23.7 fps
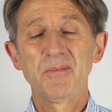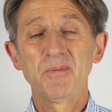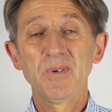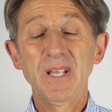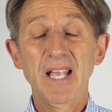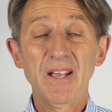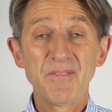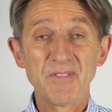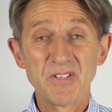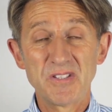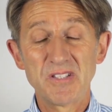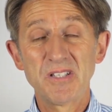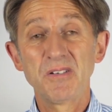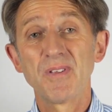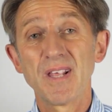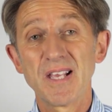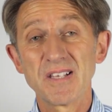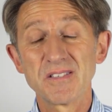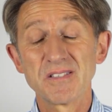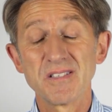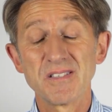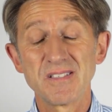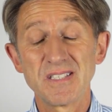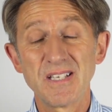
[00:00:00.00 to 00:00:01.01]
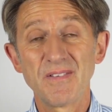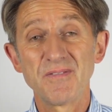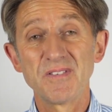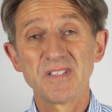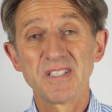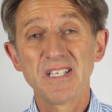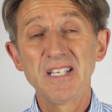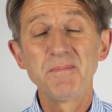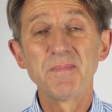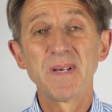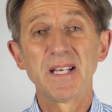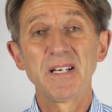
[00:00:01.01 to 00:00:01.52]
We have the
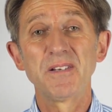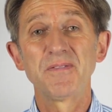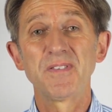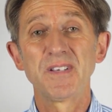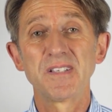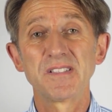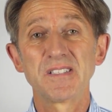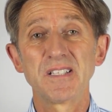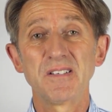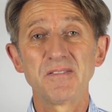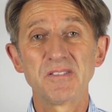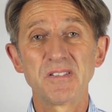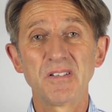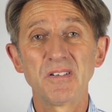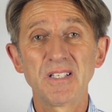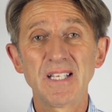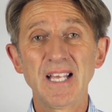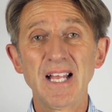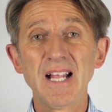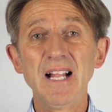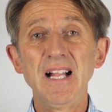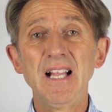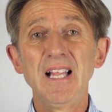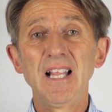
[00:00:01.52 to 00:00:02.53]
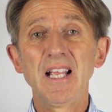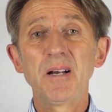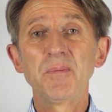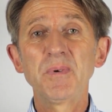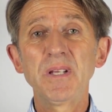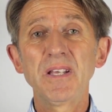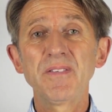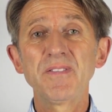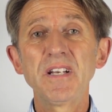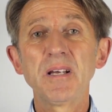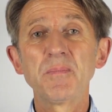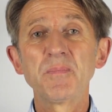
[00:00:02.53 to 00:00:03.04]
2017 manifesto to look at, and we
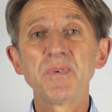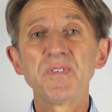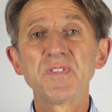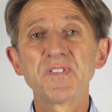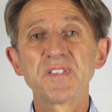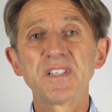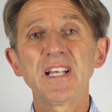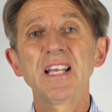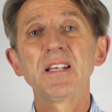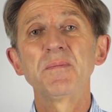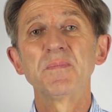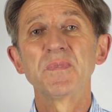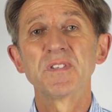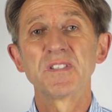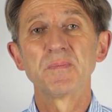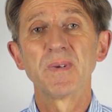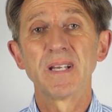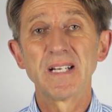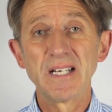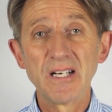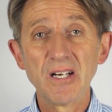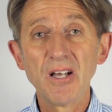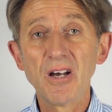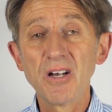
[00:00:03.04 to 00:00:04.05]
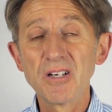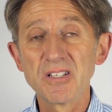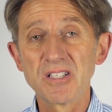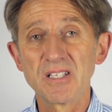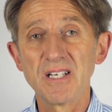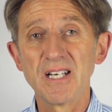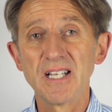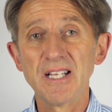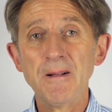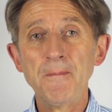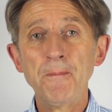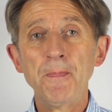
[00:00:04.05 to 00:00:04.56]
have a number of statements made
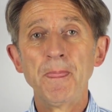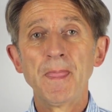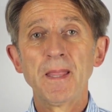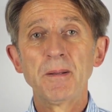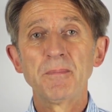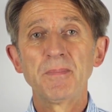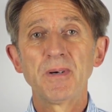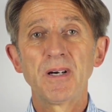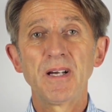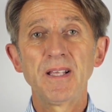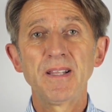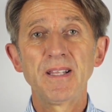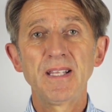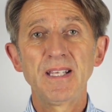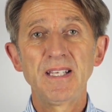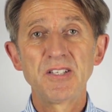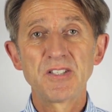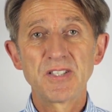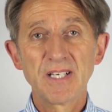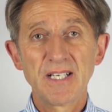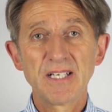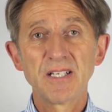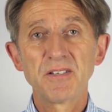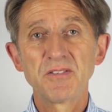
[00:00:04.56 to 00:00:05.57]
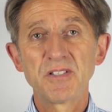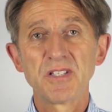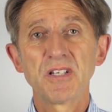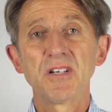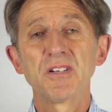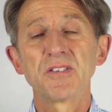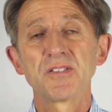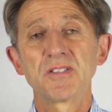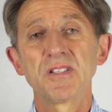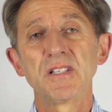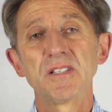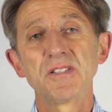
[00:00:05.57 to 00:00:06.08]
largely by the Shadow
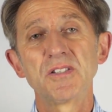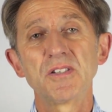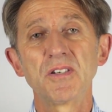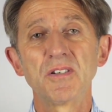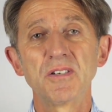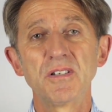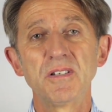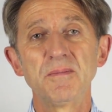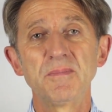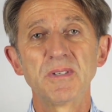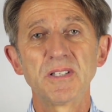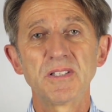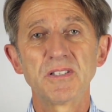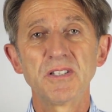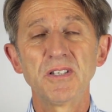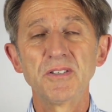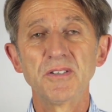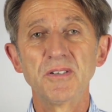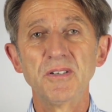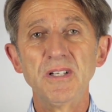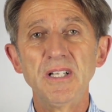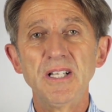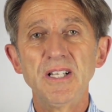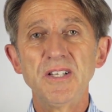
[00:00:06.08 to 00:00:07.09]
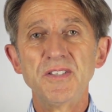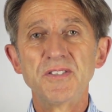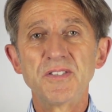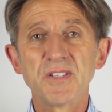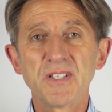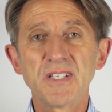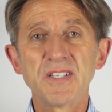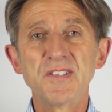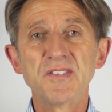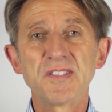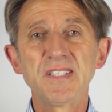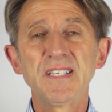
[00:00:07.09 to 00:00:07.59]
Chancellor, John McDonnell, to
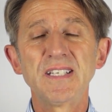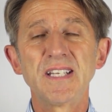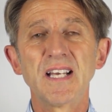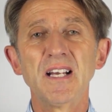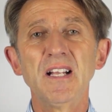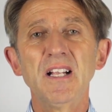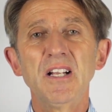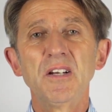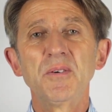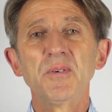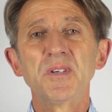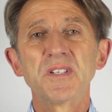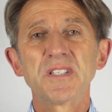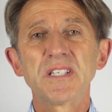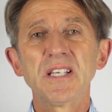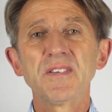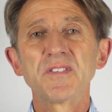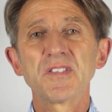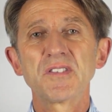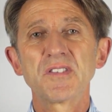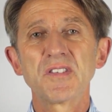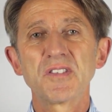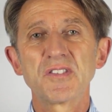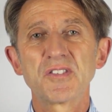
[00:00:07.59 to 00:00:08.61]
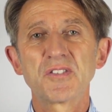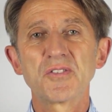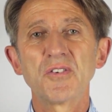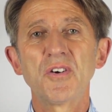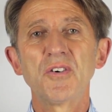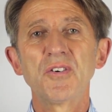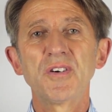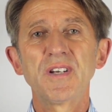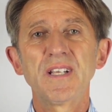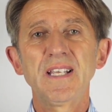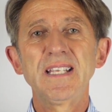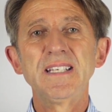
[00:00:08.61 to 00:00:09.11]
consider, which gives us a
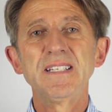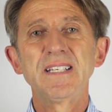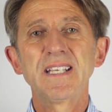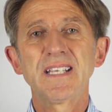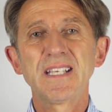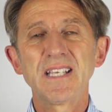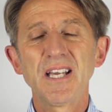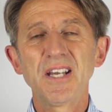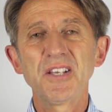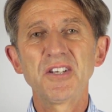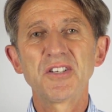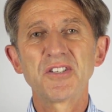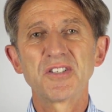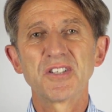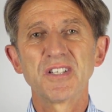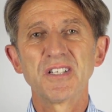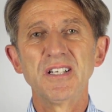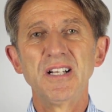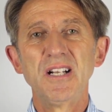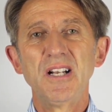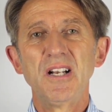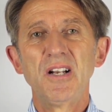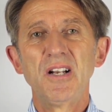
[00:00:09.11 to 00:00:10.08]
strong indication